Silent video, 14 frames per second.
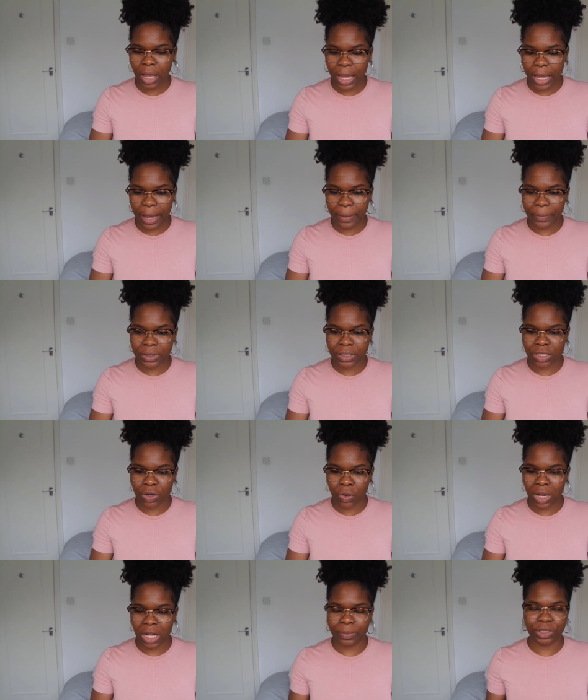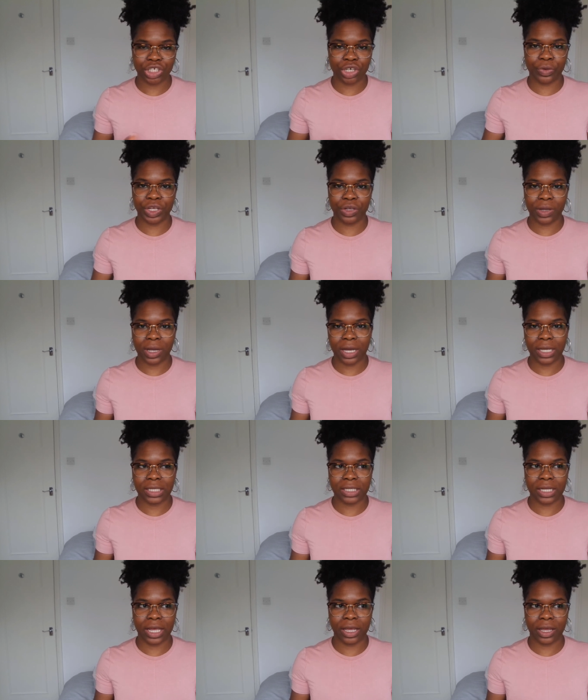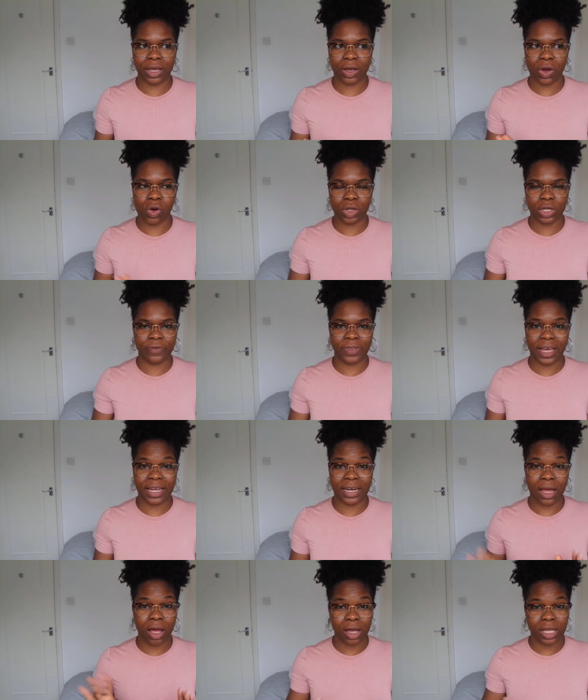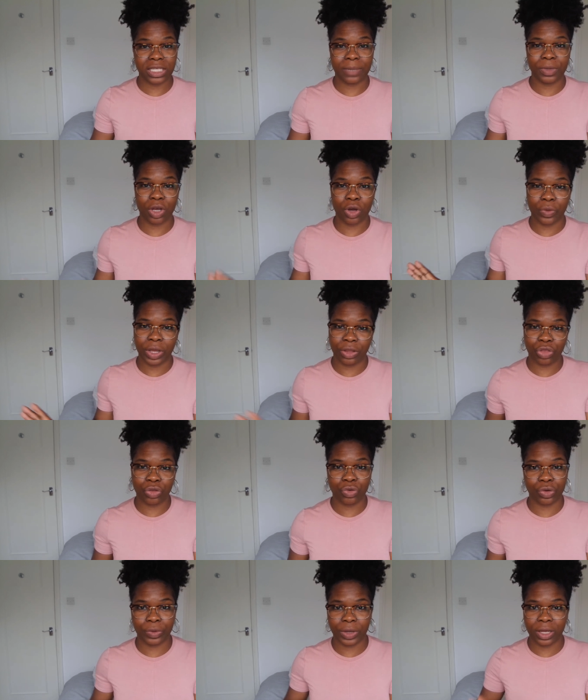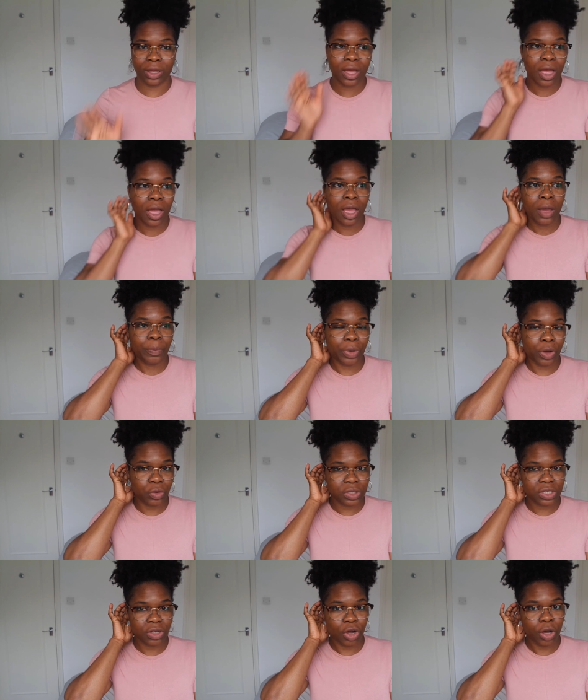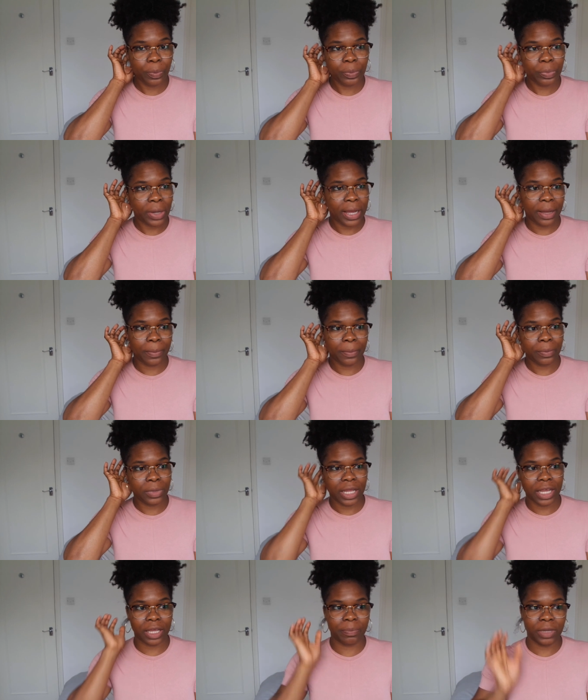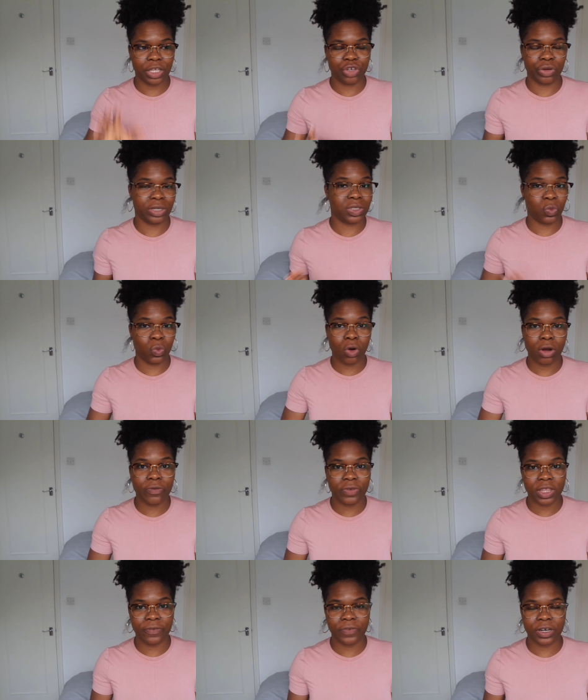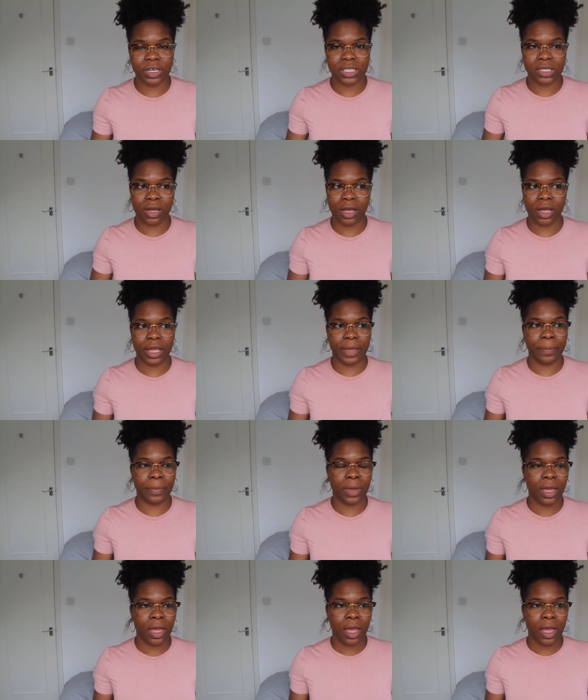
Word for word: um, so I'll be showing you guys like all of that as I'm going through it post op um, like me trying to walk for the first time